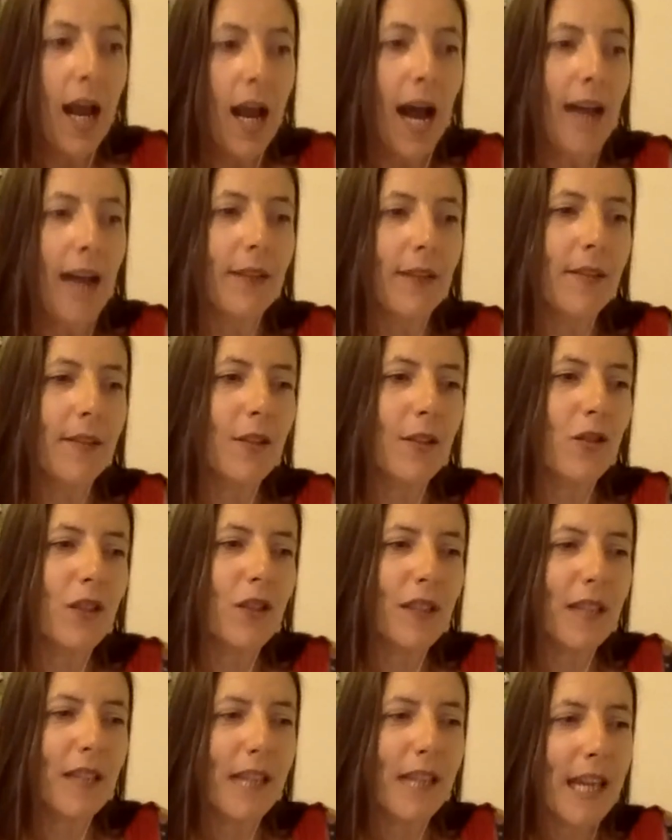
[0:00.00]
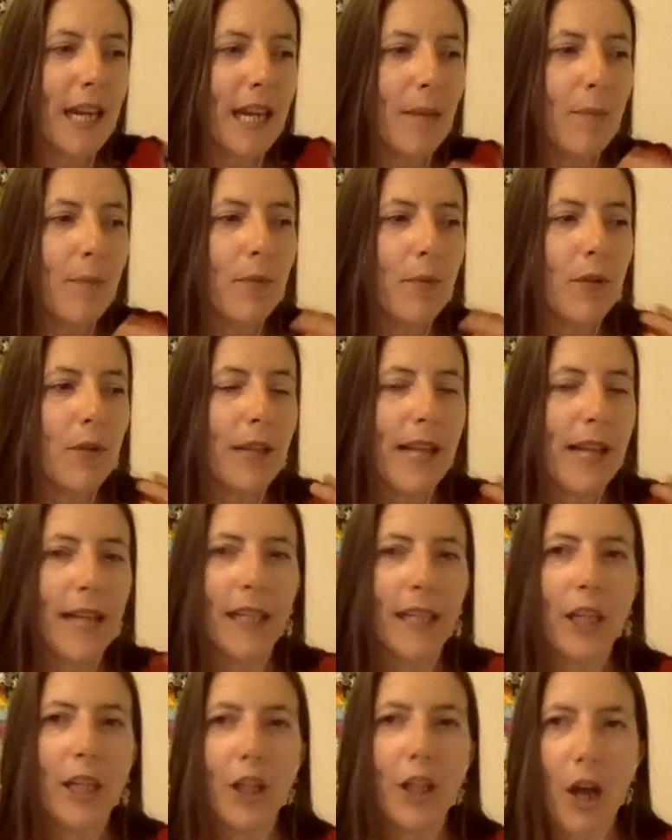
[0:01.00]
And just keep
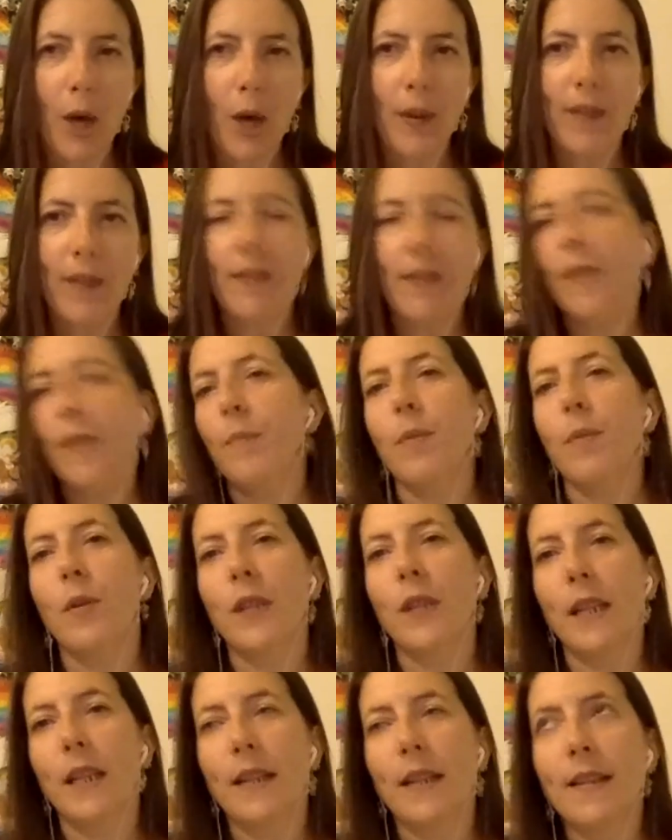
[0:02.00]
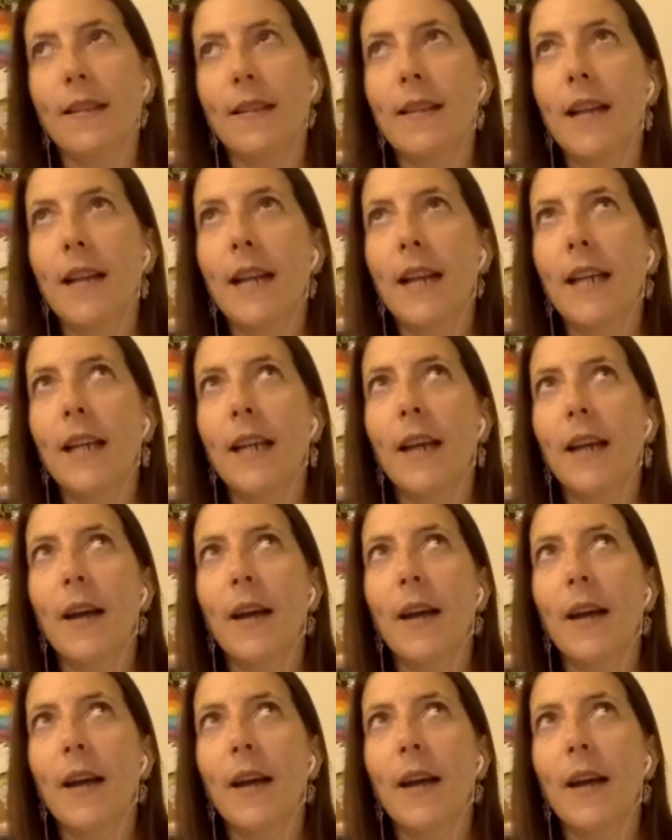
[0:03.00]
letting go into the body. It's like